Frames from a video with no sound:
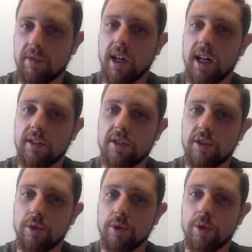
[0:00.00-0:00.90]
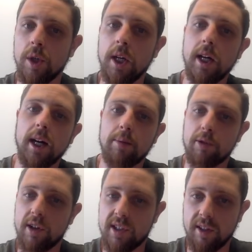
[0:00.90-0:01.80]
regards to
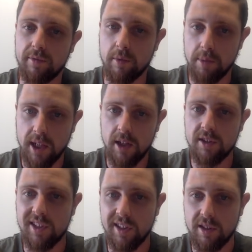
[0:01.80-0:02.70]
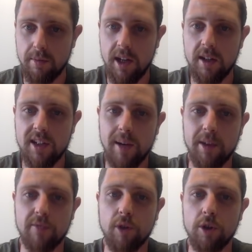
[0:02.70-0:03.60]
progressing from beginners to intermediates, how
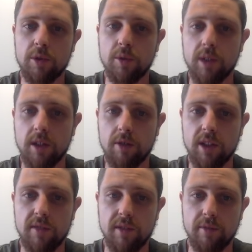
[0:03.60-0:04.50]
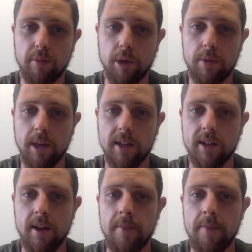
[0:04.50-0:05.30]
much volume should we increase for different body parts?